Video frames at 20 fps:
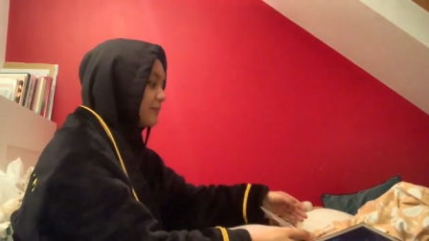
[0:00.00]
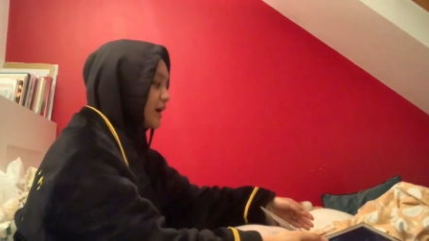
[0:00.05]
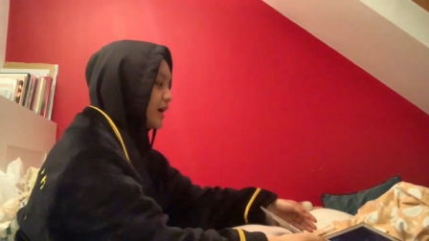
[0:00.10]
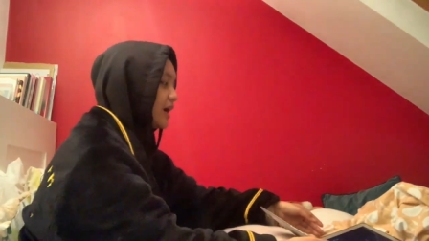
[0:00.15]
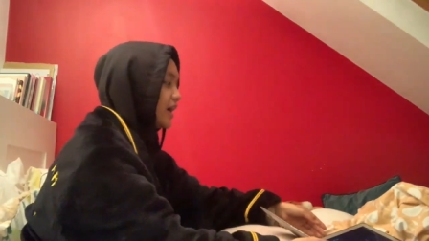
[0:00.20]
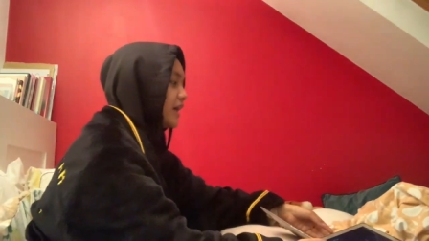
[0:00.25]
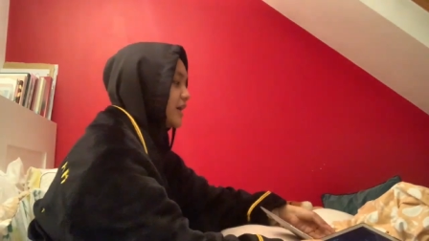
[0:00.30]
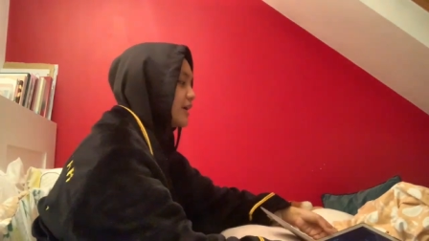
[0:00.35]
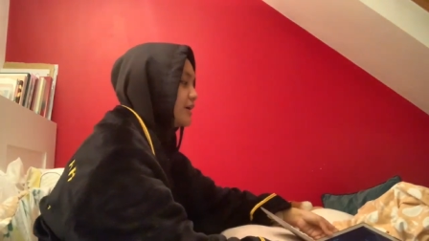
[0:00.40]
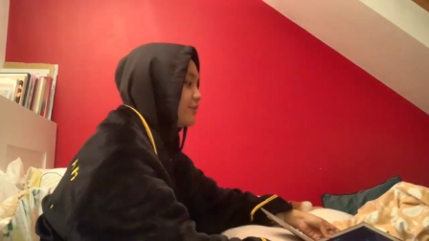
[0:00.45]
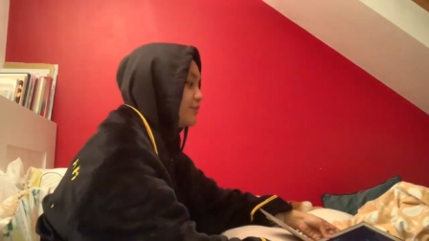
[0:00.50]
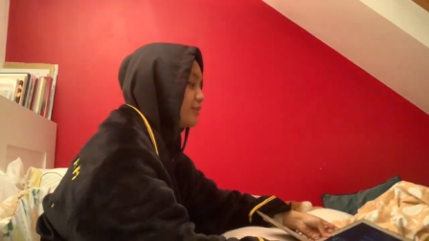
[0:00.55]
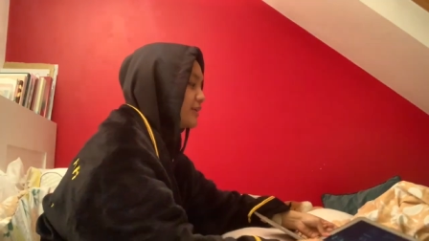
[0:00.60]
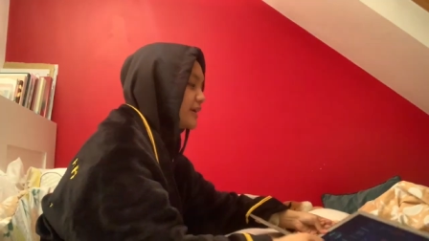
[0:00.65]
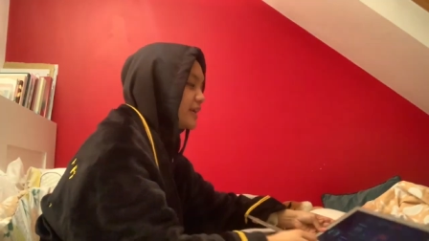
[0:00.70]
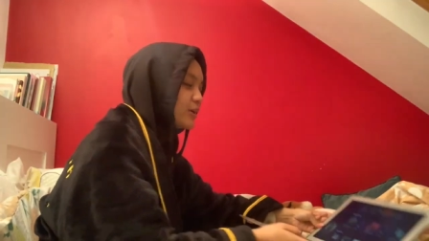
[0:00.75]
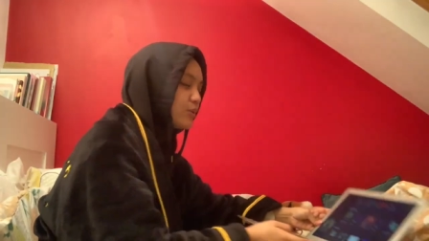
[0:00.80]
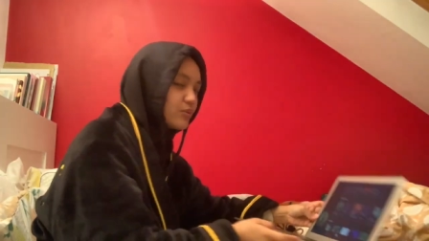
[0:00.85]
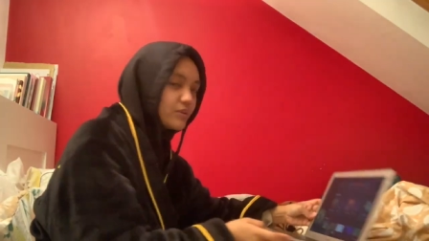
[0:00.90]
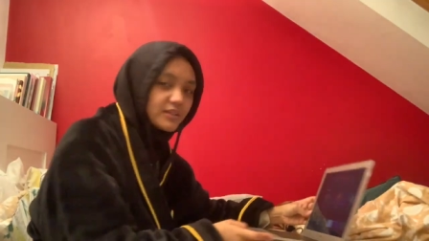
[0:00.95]
I
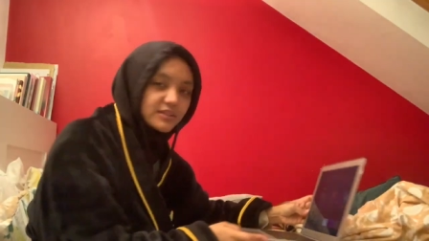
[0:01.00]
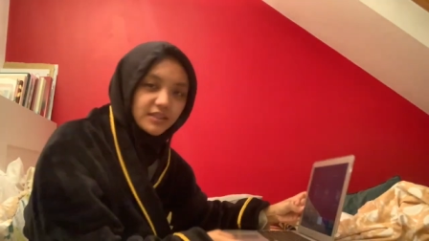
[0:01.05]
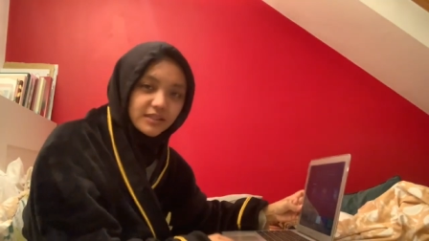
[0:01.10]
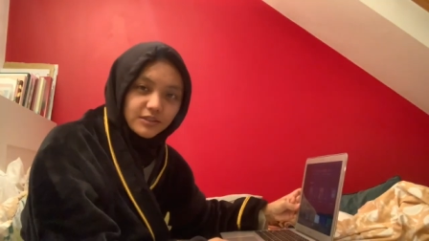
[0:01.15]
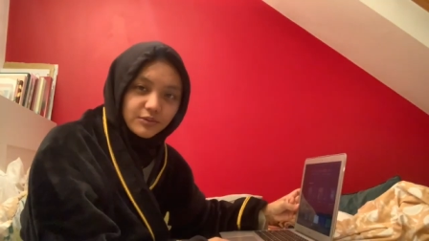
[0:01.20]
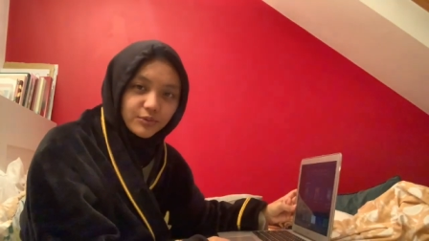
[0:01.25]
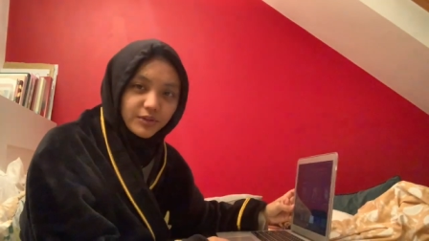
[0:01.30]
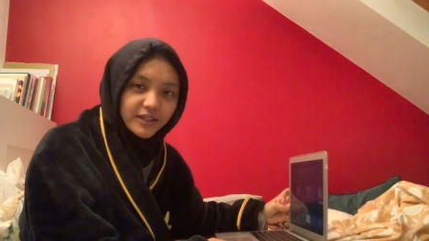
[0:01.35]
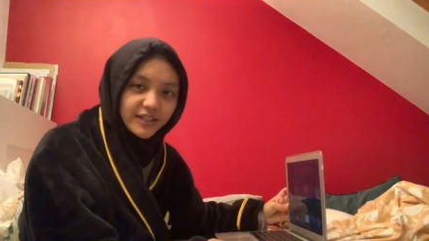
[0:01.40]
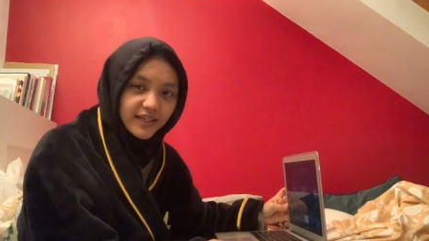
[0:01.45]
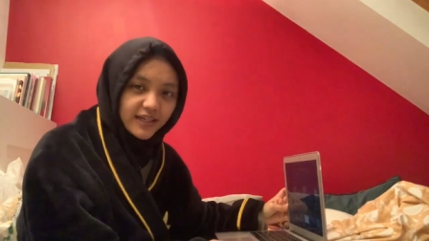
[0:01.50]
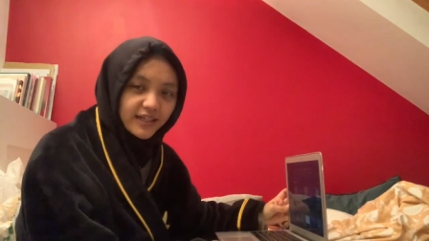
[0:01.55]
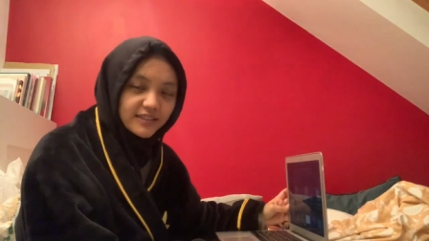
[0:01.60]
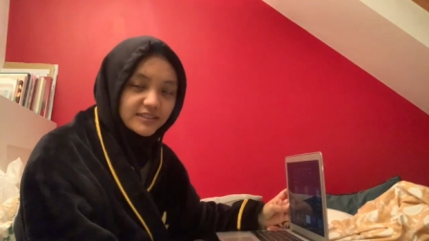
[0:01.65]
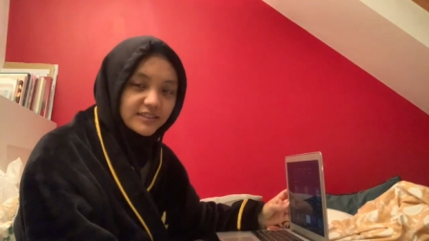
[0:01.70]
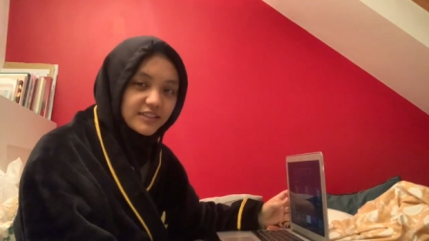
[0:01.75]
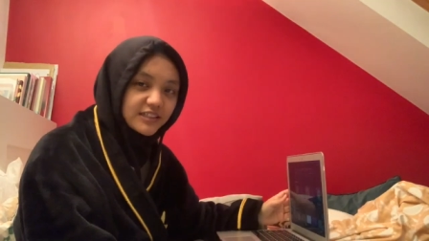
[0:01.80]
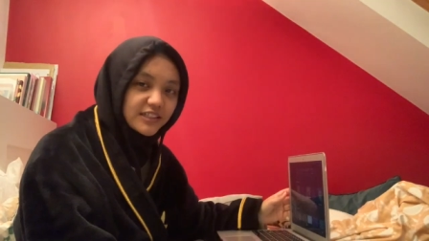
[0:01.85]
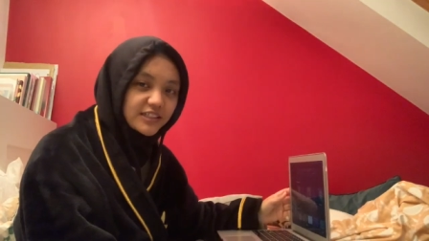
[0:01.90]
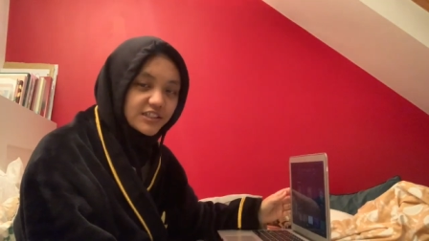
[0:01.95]
really only started working as
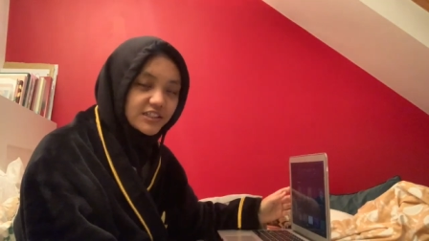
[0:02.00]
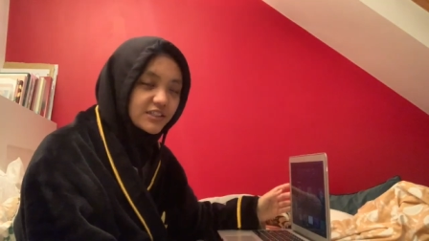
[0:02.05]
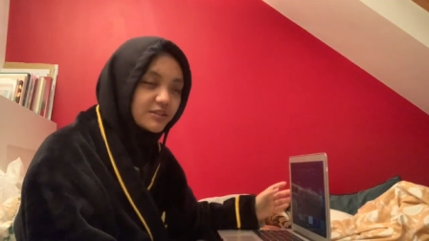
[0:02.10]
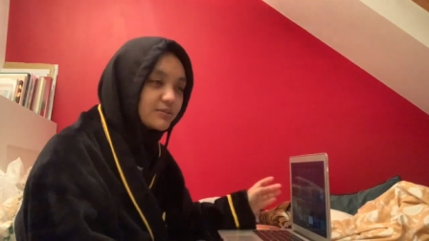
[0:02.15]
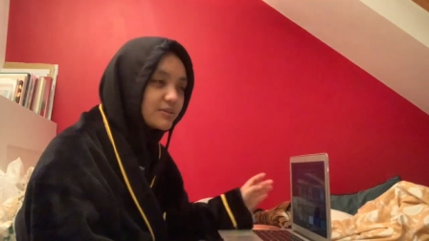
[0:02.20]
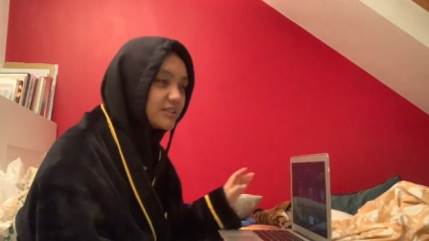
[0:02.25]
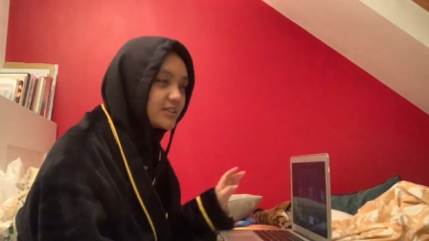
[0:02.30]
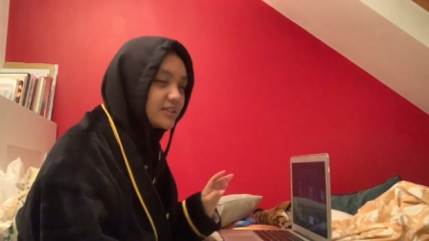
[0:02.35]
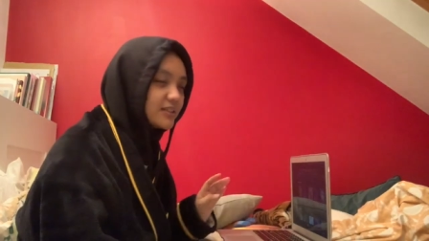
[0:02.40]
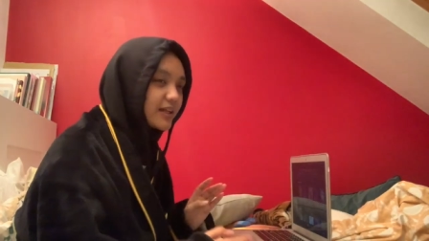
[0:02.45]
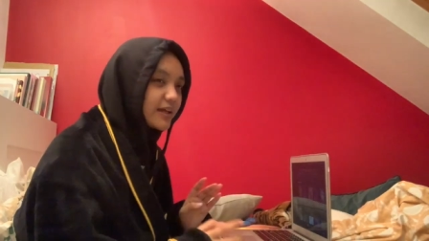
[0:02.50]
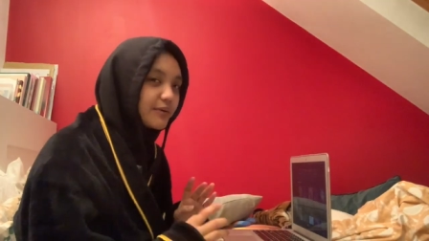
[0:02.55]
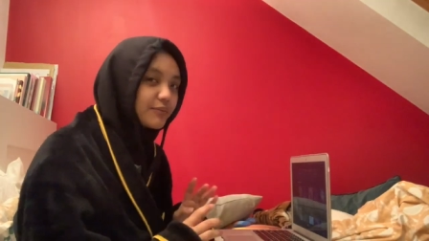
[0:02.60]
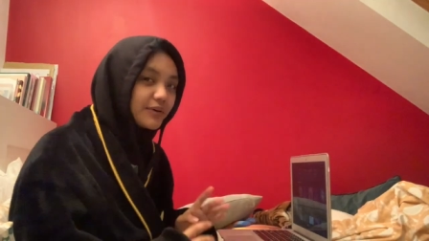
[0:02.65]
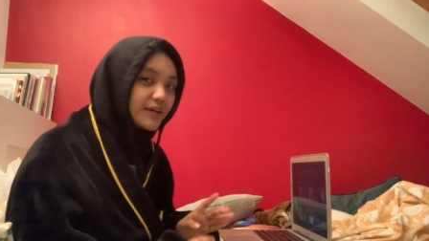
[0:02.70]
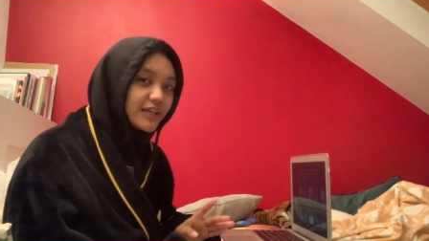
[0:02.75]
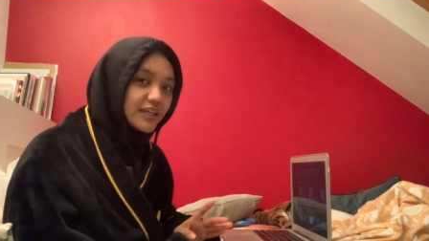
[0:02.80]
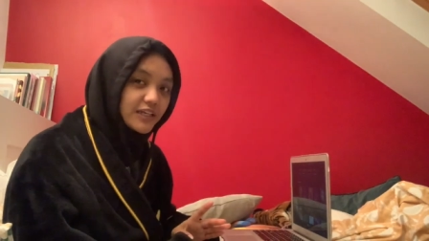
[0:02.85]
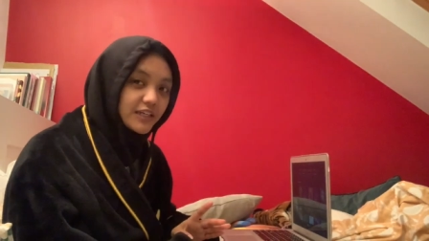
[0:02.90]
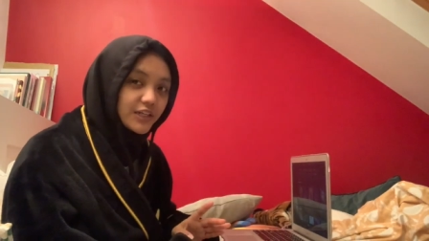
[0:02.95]
a teacher, which is like
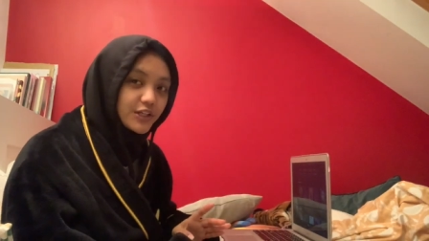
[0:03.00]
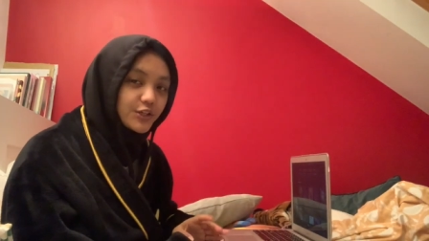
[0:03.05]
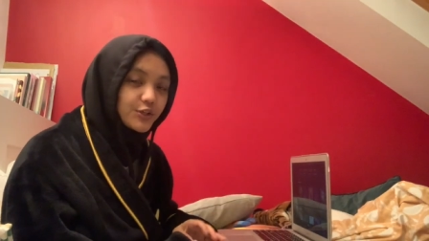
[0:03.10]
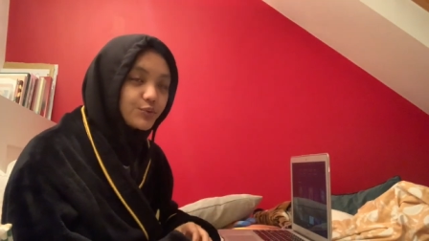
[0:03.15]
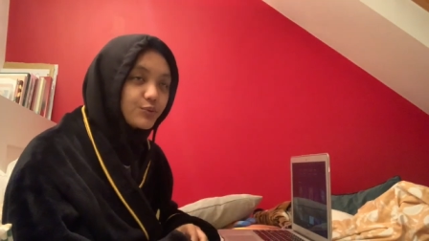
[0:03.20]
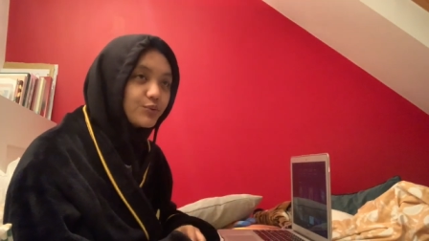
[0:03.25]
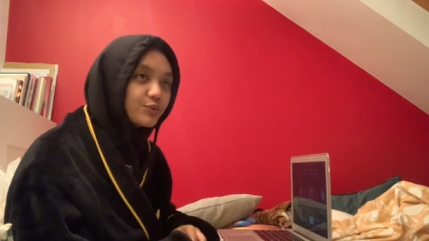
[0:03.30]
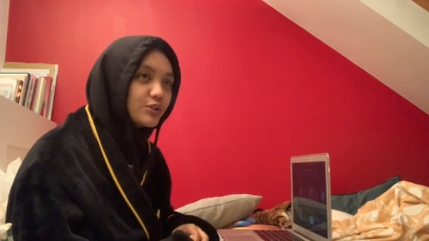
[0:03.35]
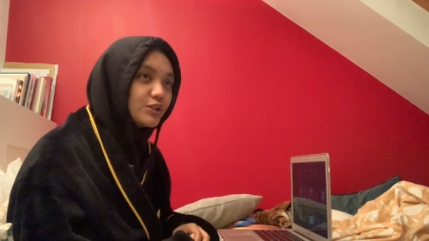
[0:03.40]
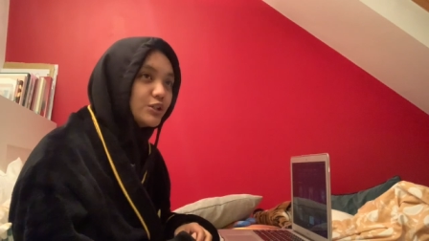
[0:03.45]
really new.